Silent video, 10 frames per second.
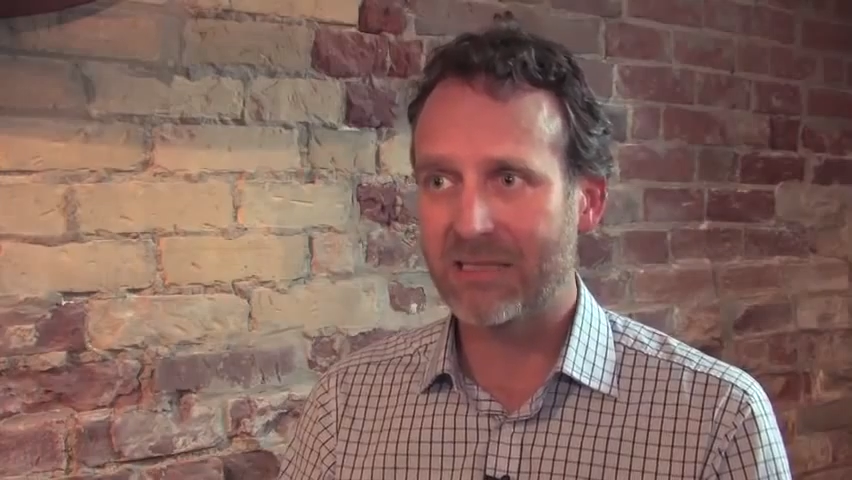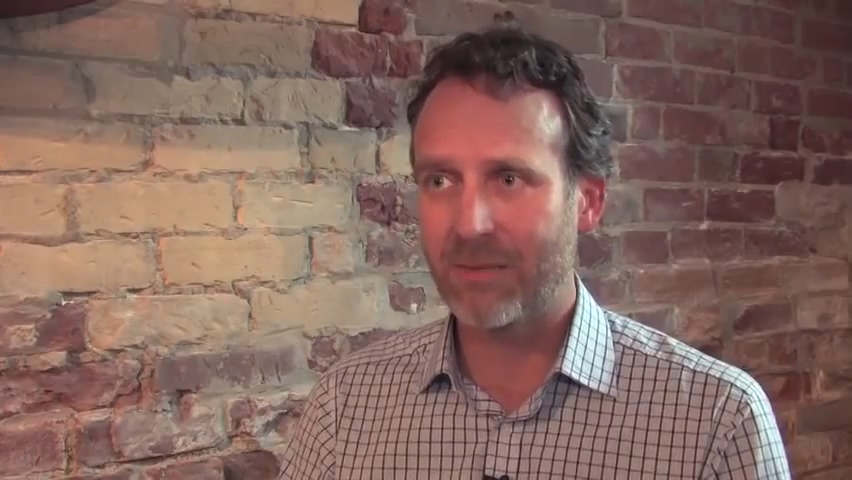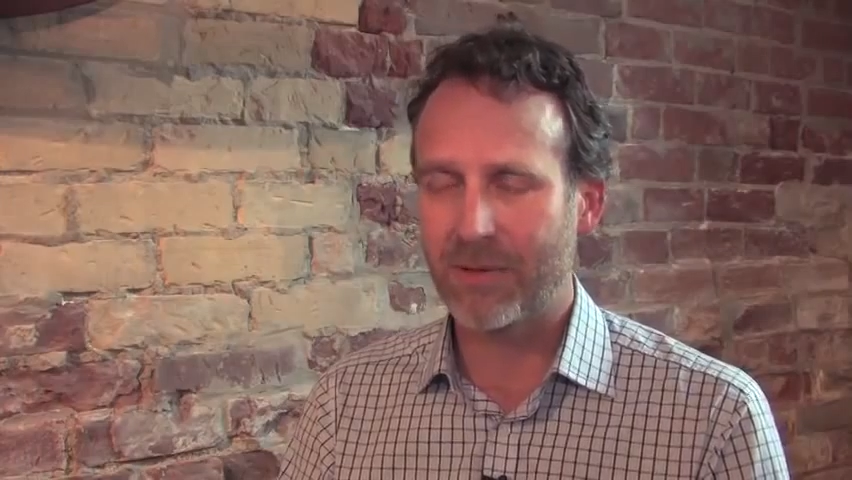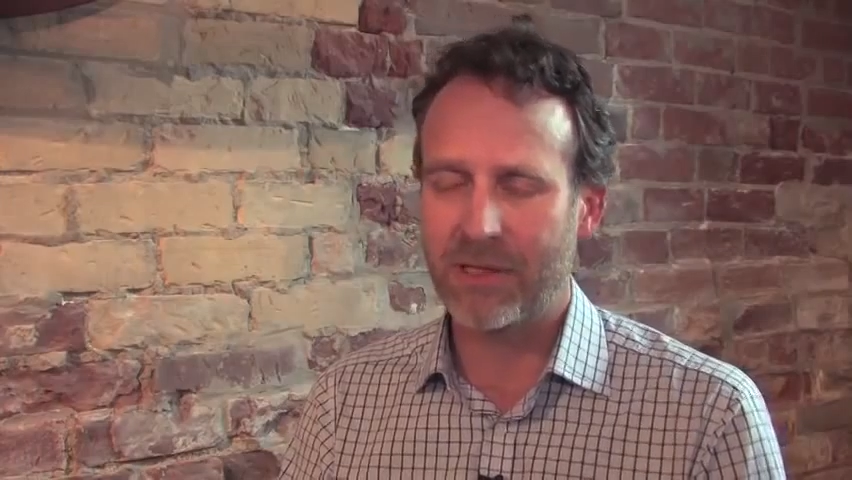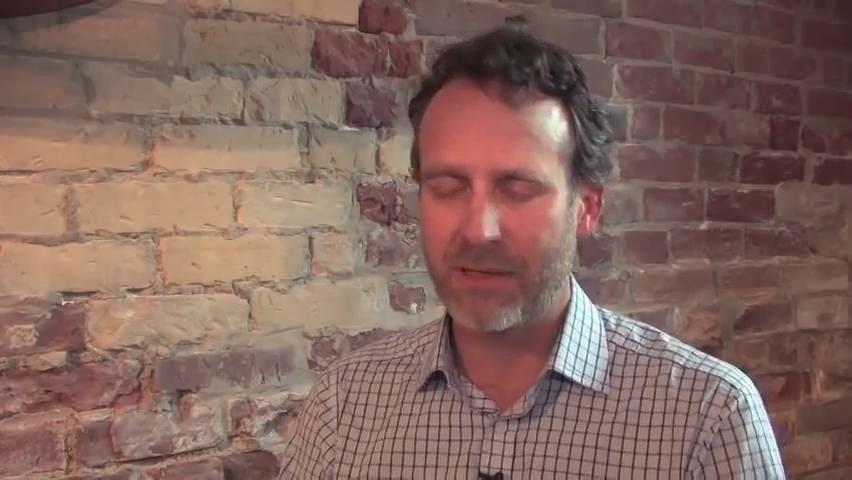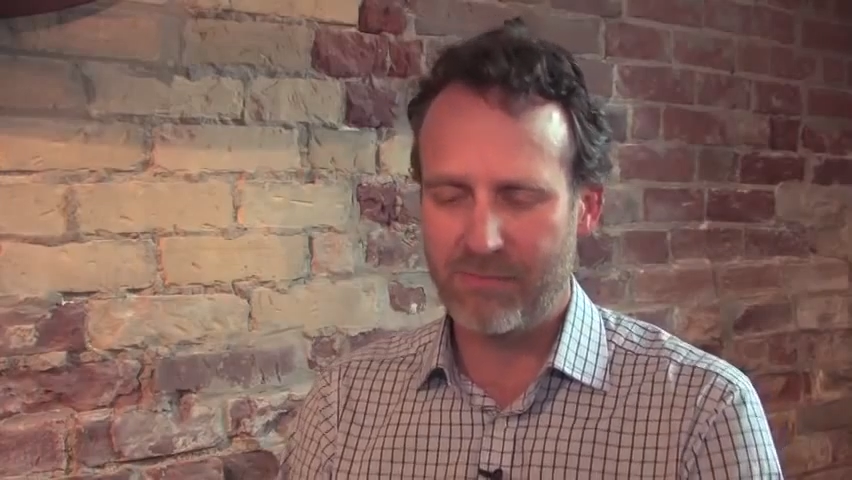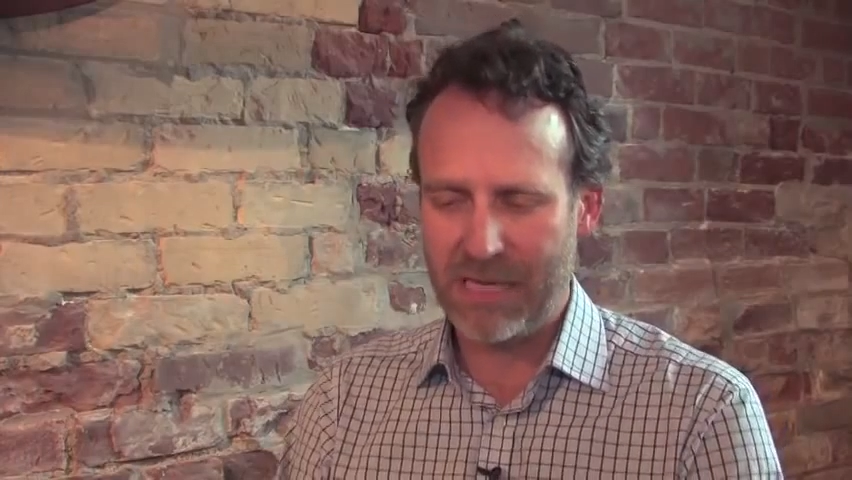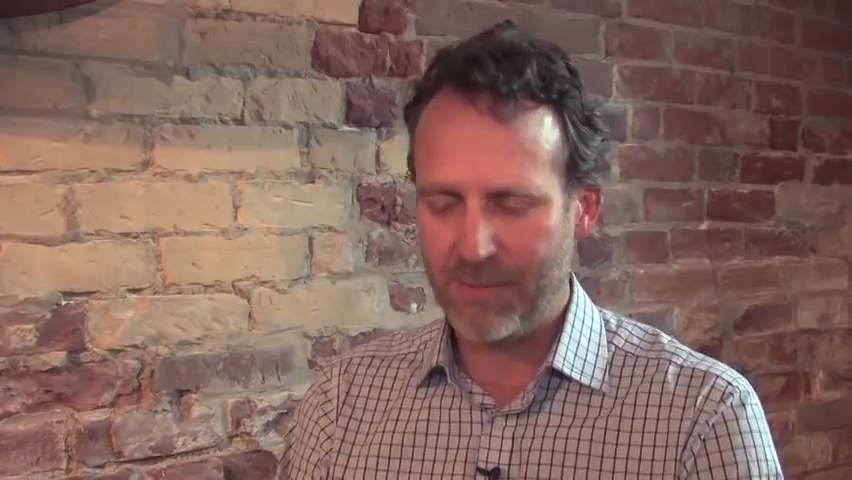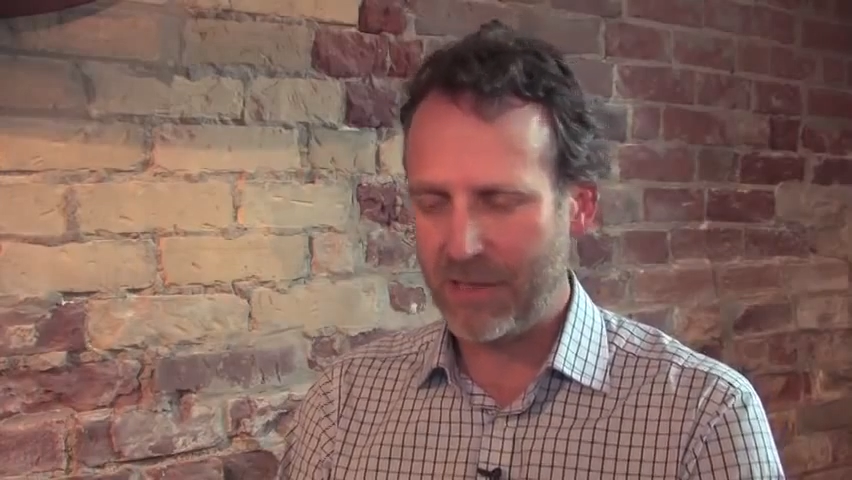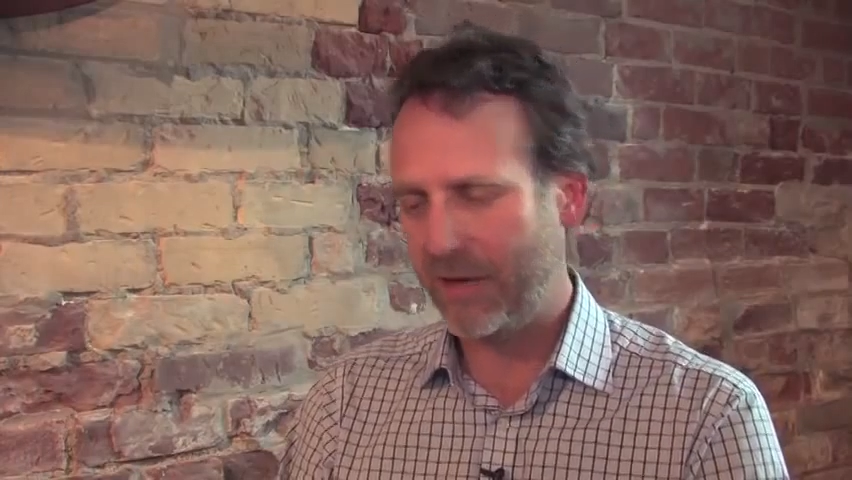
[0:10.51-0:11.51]
typically
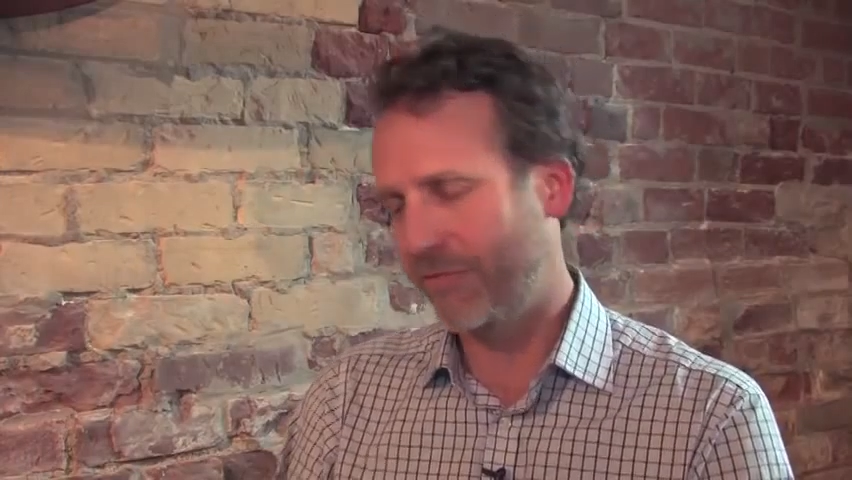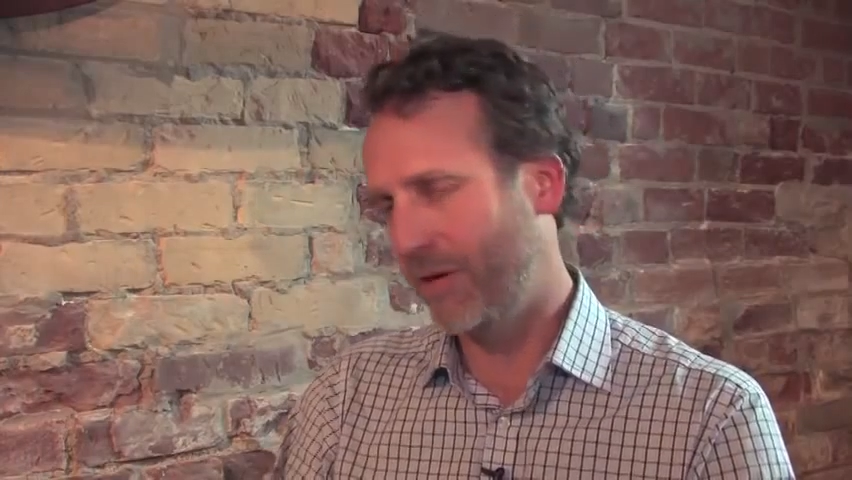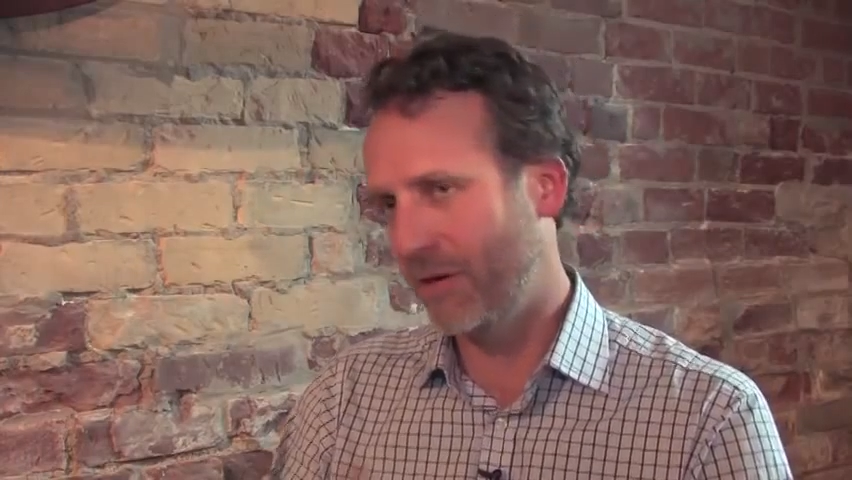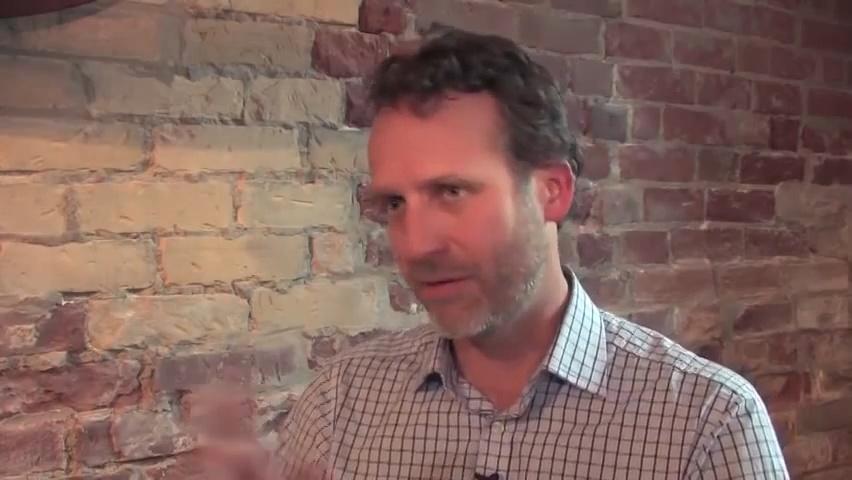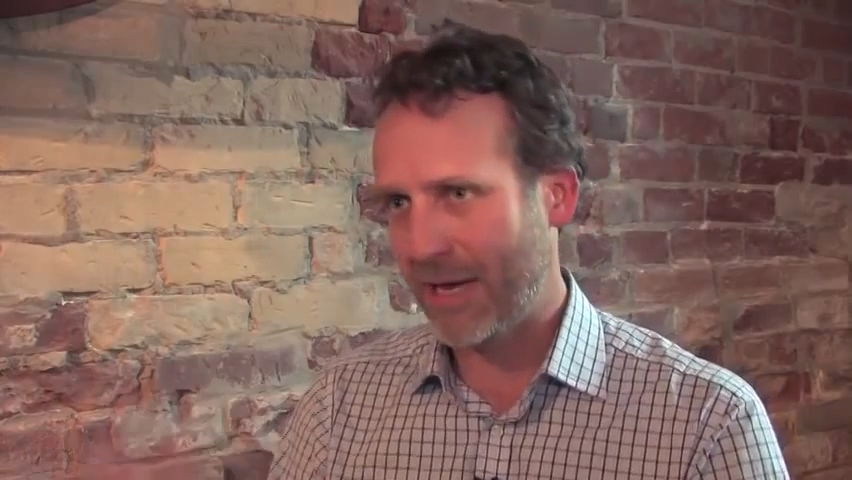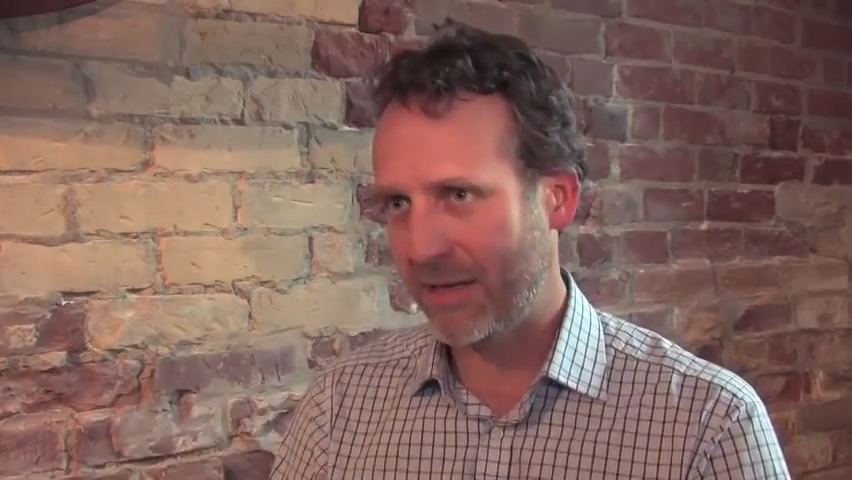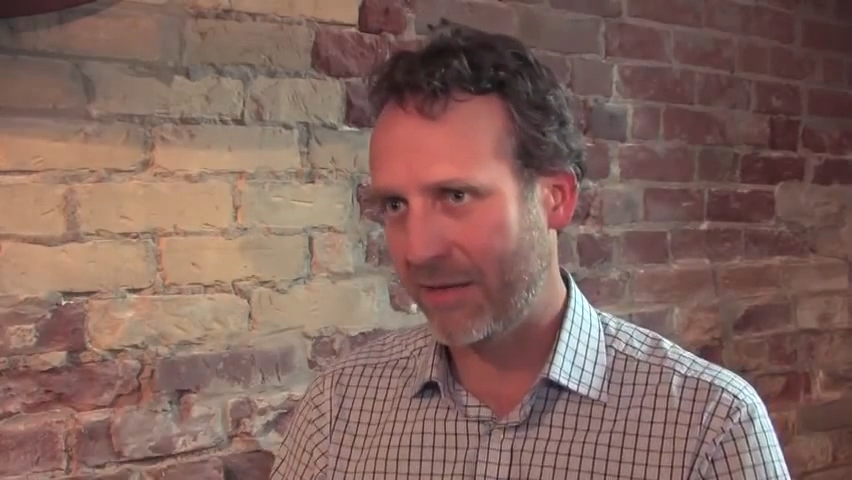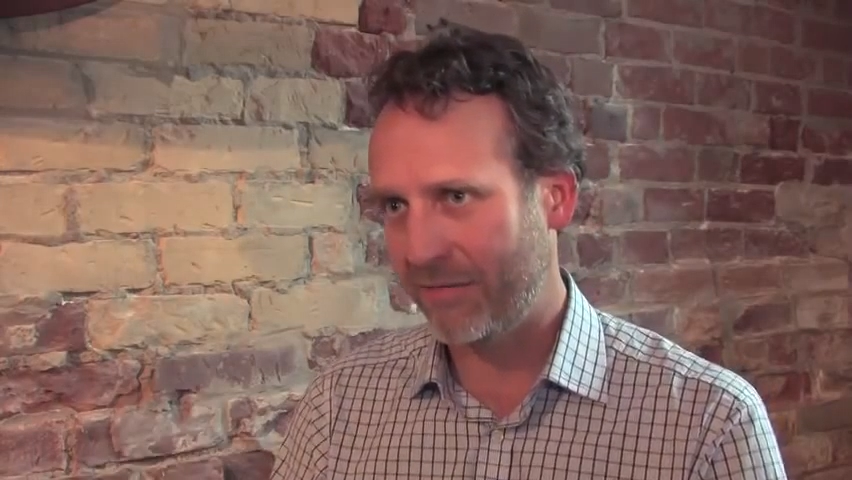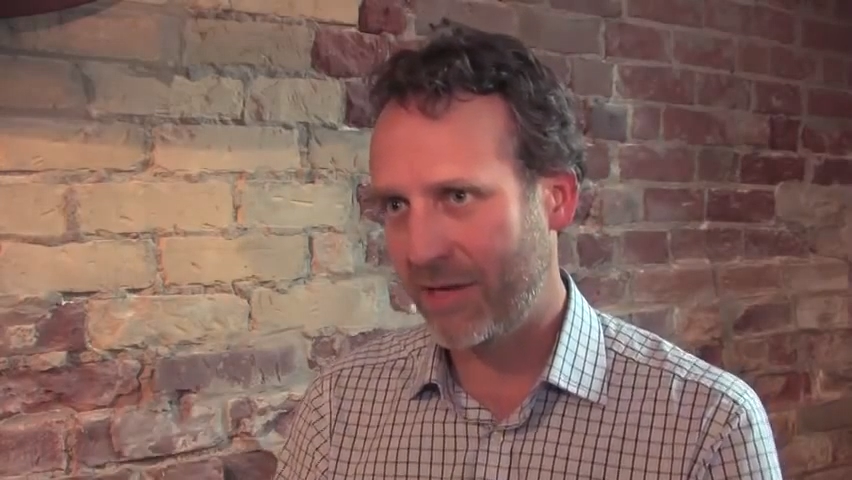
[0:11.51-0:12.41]
BPA-free or phthalate-free,